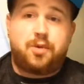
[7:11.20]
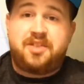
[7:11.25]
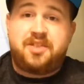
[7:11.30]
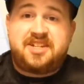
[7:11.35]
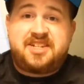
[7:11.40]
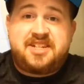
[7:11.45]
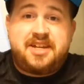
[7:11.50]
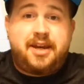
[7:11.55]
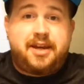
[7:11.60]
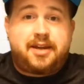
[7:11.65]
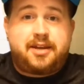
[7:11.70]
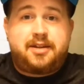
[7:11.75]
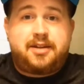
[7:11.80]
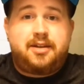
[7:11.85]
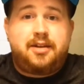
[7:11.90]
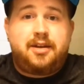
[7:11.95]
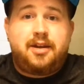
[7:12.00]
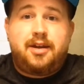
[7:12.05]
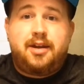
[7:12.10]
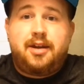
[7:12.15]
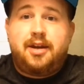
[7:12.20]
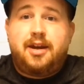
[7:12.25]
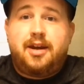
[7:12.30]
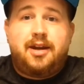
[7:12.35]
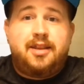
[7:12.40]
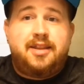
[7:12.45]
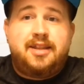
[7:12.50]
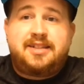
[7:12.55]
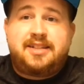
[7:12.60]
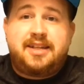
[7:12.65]
The Tick.
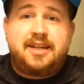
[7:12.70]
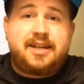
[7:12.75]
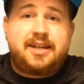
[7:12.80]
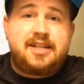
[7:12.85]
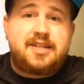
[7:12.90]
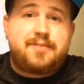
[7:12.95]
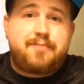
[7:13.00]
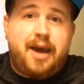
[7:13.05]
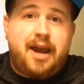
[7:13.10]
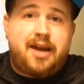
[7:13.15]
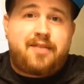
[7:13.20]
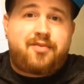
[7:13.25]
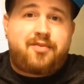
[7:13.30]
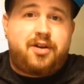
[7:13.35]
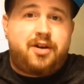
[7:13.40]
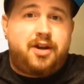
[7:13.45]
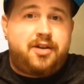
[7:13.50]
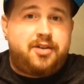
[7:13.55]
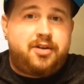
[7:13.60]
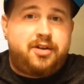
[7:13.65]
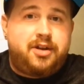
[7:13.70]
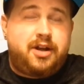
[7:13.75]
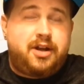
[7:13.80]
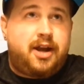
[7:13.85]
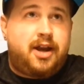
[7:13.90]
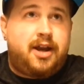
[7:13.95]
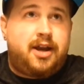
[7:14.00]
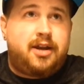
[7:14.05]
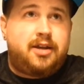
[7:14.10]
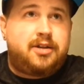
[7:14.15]
The Tick is back for another
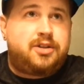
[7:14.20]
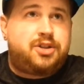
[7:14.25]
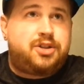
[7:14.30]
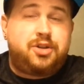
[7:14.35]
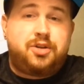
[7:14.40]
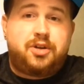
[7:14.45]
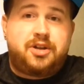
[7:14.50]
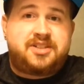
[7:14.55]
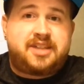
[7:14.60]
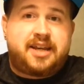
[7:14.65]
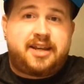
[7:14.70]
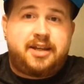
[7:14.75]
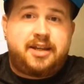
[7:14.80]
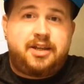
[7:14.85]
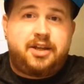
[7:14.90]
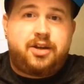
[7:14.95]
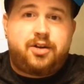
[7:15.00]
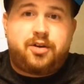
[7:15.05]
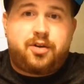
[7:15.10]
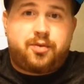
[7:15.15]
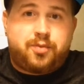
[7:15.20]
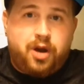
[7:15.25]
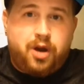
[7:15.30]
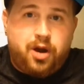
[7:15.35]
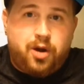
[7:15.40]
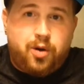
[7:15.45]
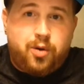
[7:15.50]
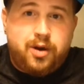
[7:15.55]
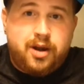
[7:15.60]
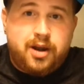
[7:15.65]
second year in a
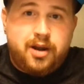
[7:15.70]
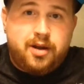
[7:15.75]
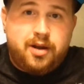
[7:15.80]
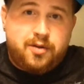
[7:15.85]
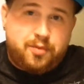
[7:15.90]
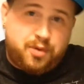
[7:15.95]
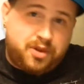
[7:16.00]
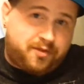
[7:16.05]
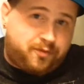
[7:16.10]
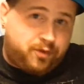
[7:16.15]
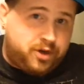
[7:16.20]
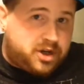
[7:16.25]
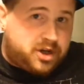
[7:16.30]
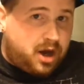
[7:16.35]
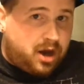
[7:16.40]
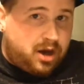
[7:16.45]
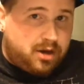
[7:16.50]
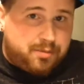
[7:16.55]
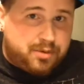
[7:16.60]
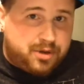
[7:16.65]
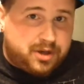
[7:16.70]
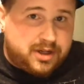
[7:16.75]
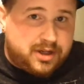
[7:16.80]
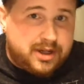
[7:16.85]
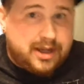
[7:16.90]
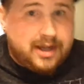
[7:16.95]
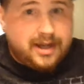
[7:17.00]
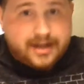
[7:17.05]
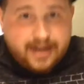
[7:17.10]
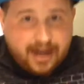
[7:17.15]
row with a free comic book.
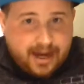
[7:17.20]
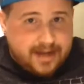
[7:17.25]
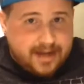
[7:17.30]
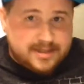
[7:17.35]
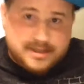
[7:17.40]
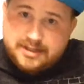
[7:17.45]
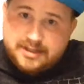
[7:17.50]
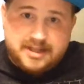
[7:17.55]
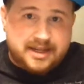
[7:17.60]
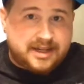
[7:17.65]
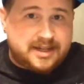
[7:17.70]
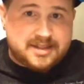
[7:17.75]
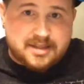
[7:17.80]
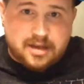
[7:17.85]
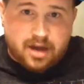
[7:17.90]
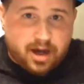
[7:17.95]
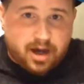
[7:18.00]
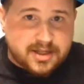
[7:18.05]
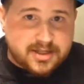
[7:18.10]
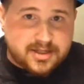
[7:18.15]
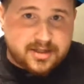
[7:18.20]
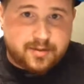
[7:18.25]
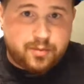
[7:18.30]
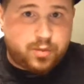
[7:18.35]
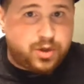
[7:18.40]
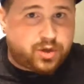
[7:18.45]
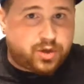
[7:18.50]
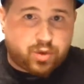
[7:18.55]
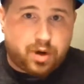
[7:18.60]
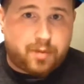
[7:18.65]
Guys, The Tick is awesome.
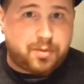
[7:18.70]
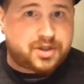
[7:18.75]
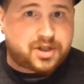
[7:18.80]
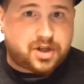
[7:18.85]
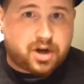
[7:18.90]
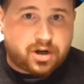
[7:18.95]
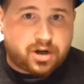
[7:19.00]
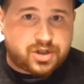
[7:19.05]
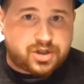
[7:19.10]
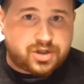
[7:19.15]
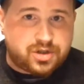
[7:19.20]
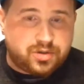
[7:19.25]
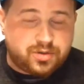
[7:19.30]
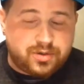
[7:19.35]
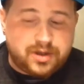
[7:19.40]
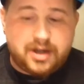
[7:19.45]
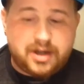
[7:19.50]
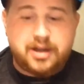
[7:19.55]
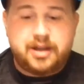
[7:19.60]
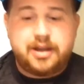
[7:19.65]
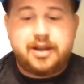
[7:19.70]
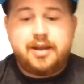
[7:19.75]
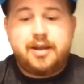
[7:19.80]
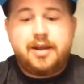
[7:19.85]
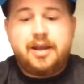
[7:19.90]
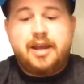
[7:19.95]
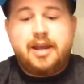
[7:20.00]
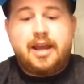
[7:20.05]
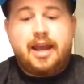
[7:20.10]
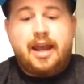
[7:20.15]
We grew up with the cartoon.
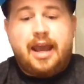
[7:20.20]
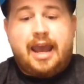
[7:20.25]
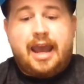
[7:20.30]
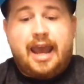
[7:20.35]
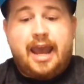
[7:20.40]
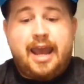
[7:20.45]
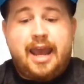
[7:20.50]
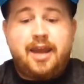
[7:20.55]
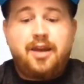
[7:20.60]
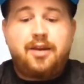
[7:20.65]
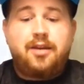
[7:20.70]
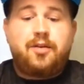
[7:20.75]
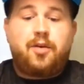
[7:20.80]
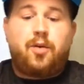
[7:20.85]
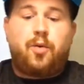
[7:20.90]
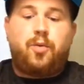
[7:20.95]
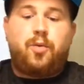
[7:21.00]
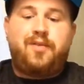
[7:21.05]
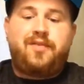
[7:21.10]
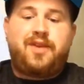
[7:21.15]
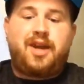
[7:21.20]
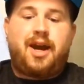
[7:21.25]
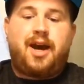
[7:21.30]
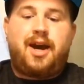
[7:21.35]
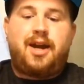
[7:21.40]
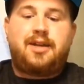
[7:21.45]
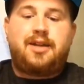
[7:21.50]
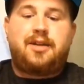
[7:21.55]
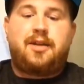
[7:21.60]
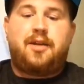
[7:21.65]
And we've
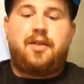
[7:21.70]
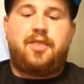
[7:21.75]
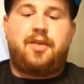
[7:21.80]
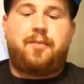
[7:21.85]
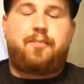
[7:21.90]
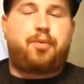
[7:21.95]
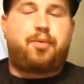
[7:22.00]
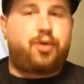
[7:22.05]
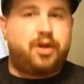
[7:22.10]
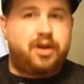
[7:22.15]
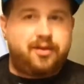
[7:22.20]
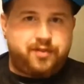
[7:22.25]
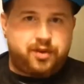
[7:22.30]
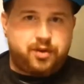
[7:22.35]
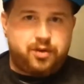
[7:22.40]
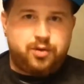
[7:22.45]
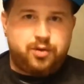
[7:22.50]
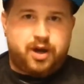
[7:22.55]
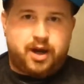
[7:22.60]
got the preview